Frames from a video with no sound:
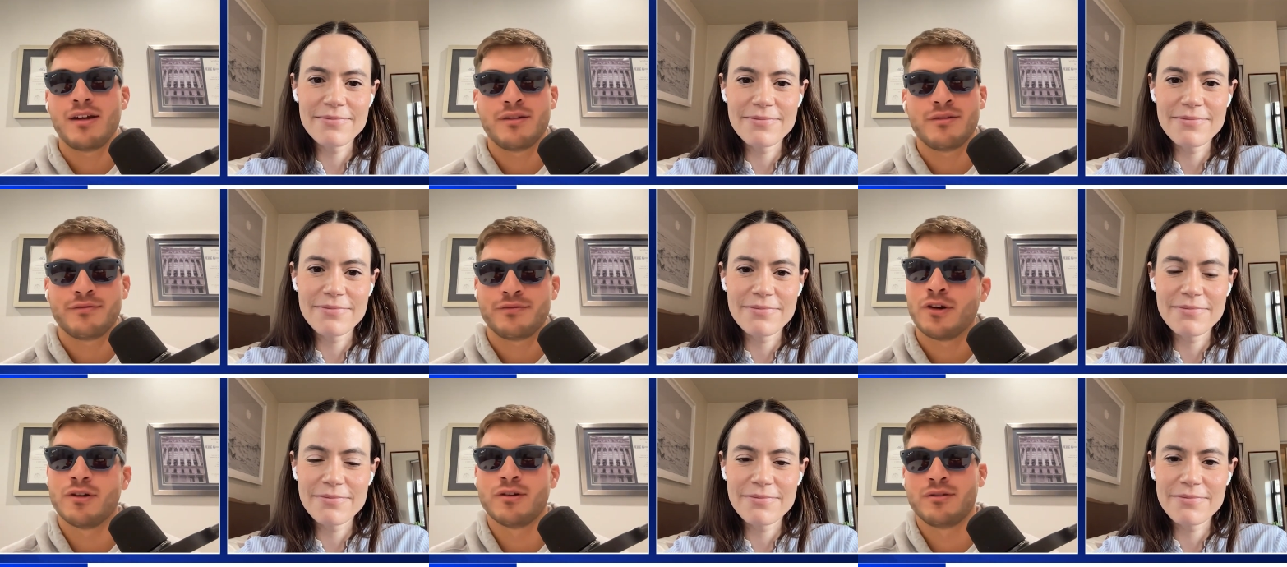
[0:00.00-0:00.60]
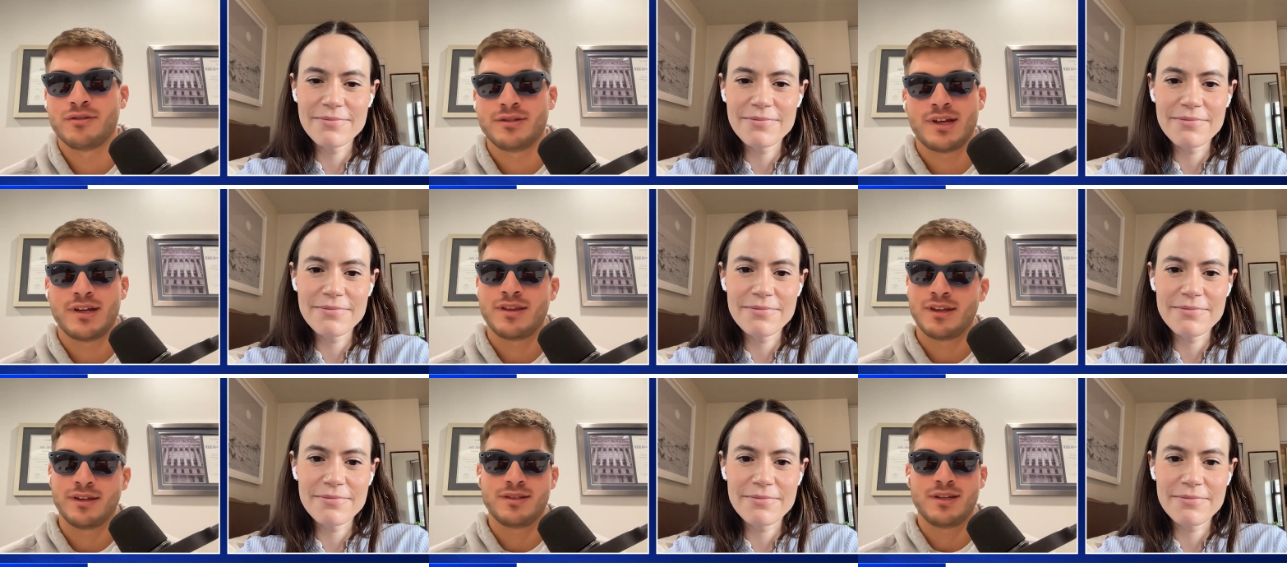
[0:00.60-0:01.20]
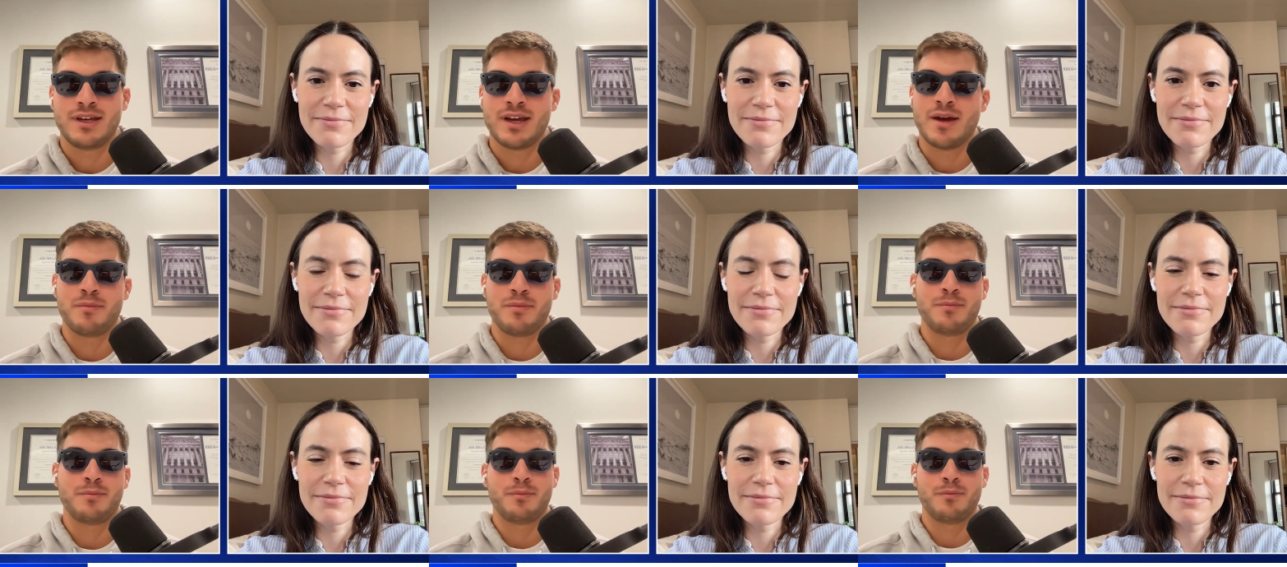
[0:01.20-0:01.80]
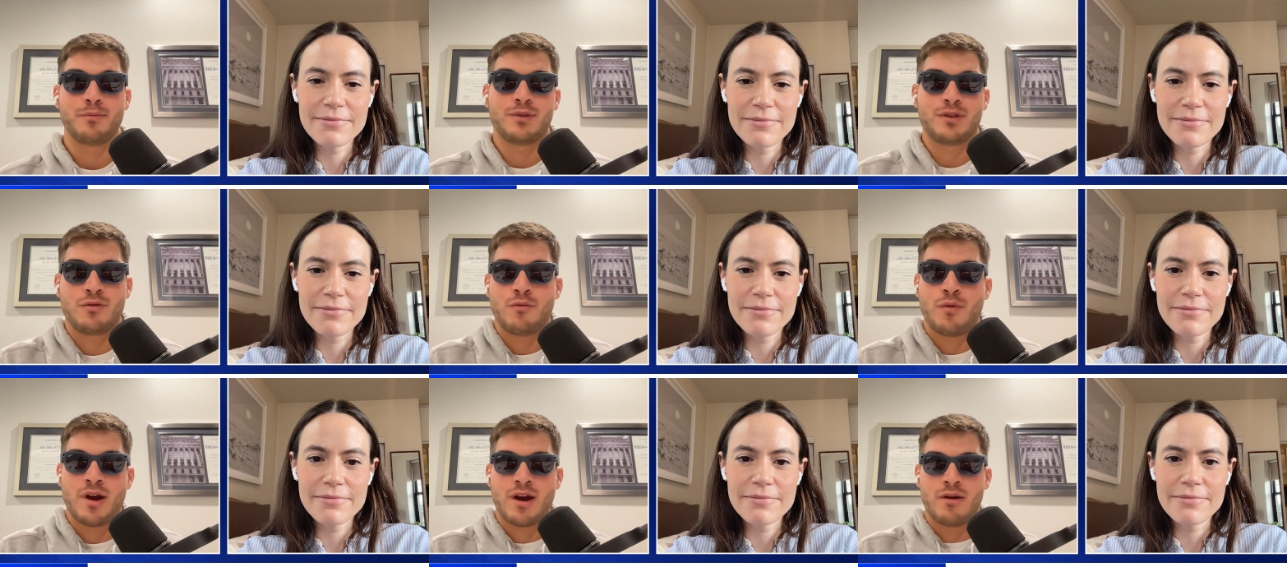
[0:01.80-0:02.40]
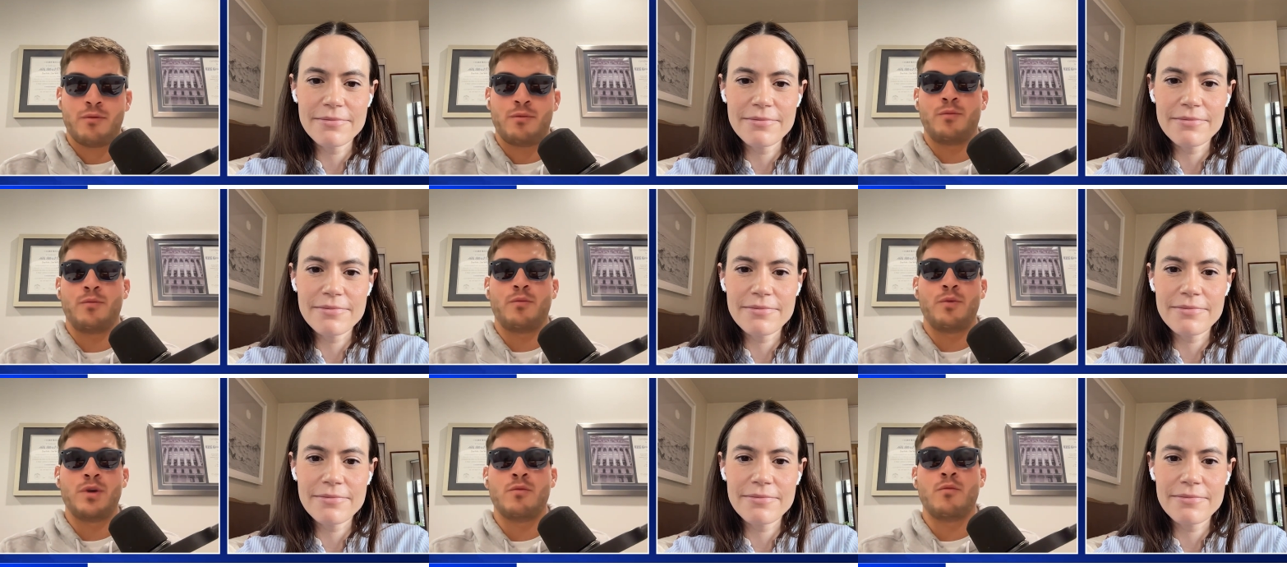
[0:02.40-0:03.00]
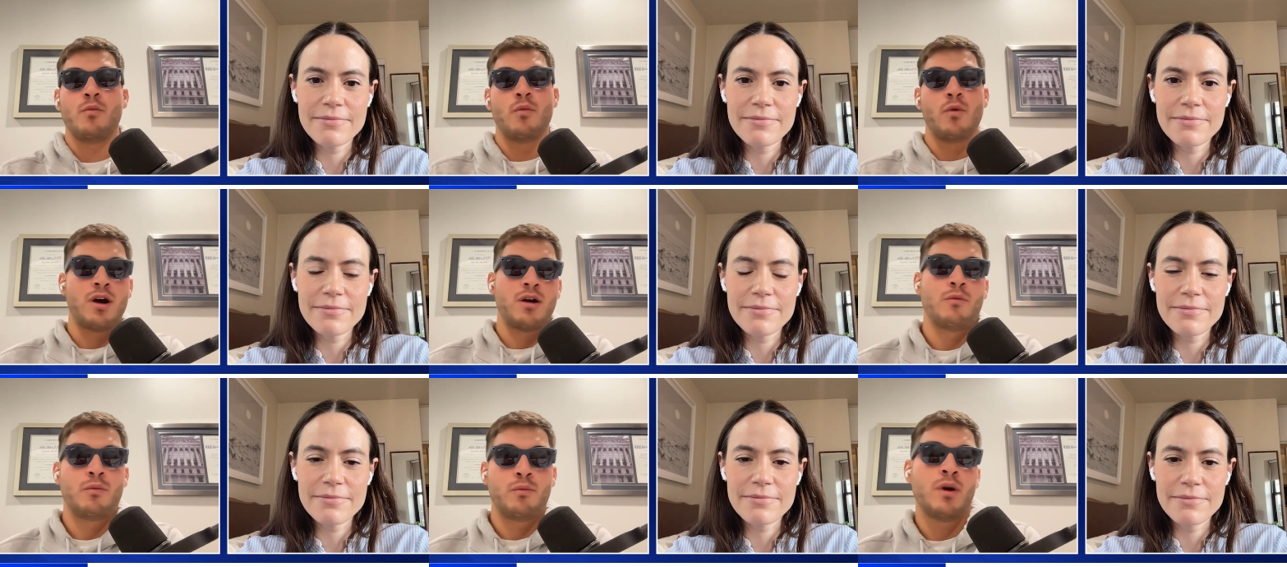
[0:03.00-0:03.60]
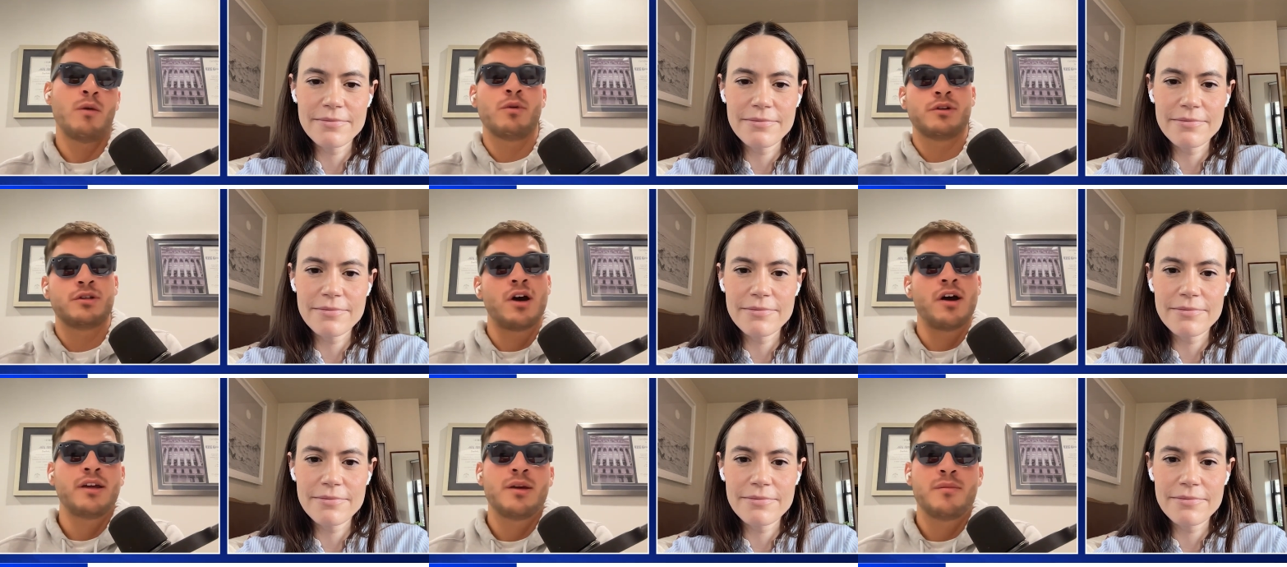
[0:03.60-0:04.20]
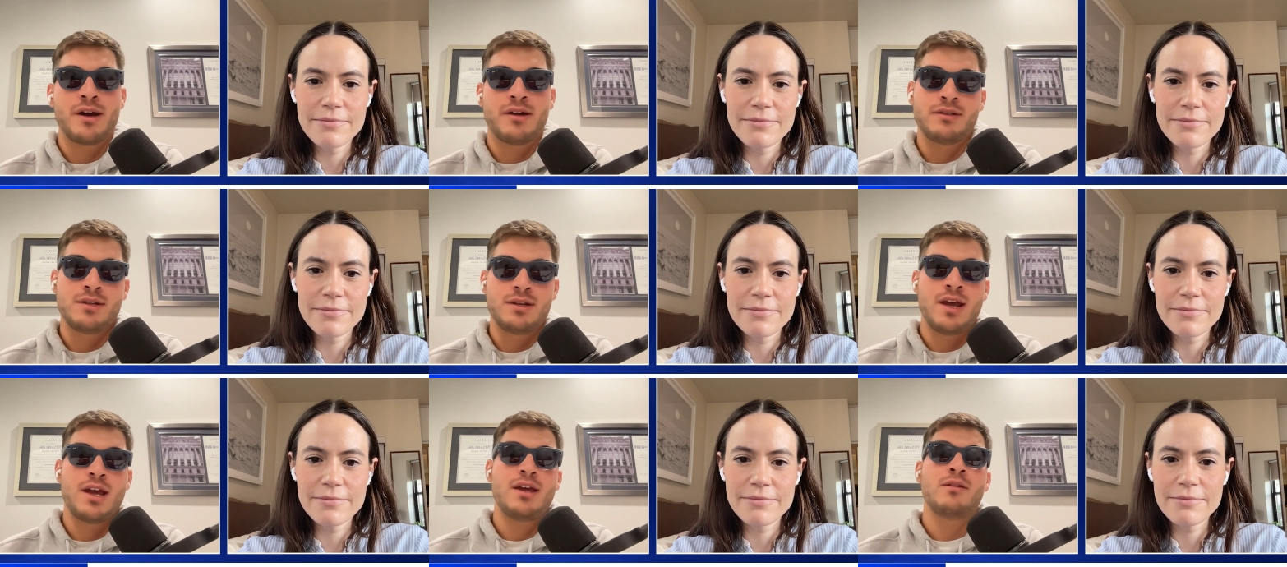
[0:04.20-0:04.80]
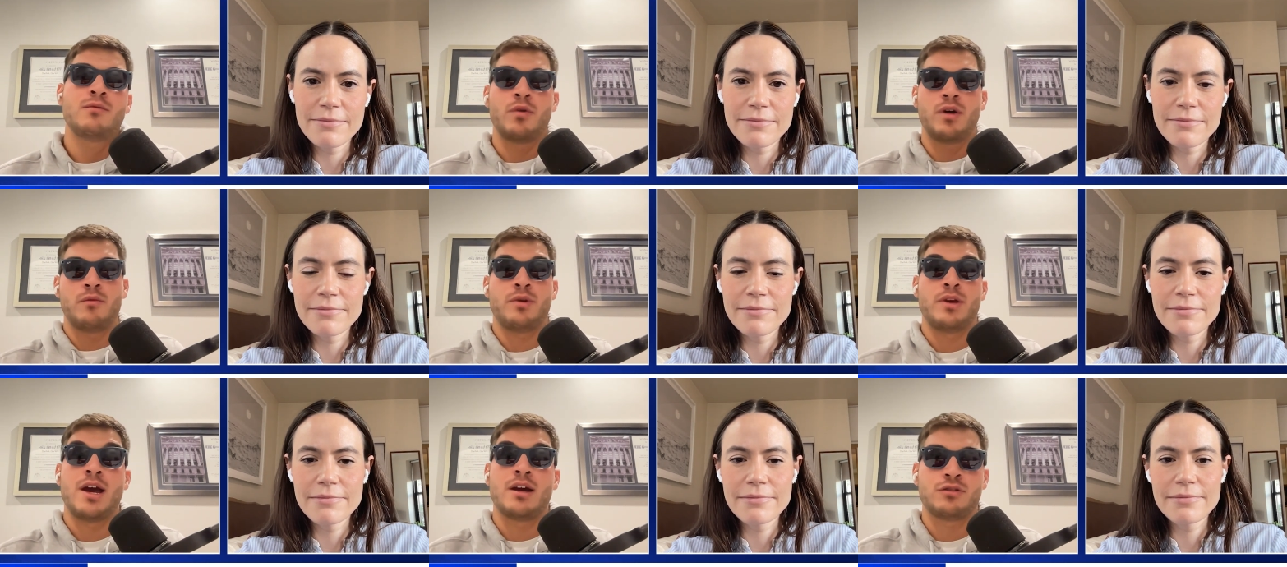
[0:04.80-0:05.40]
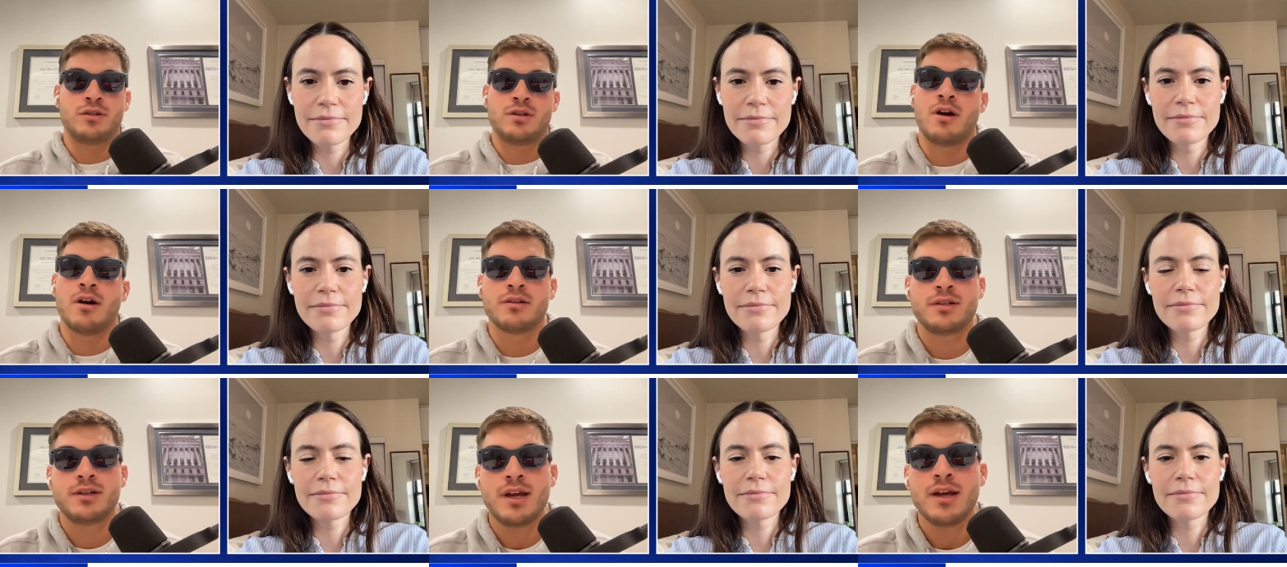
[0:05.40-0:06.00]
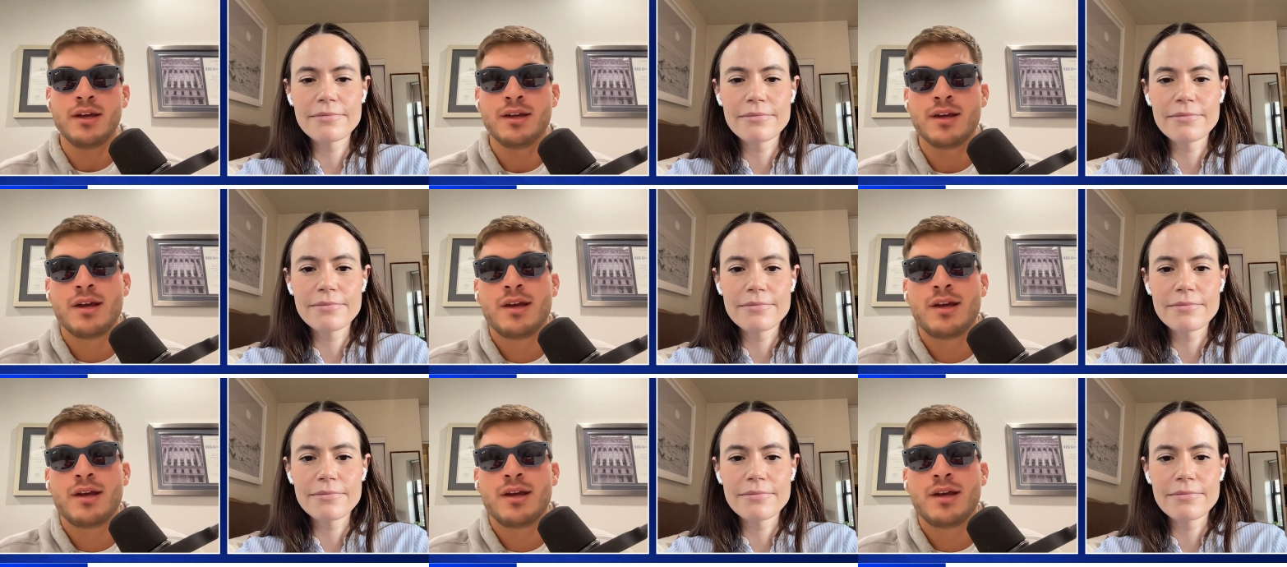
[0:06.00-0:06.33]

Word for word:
Speaker 1: of hurdles I think to get to where we are, what we're talking about today, and where we actually are today.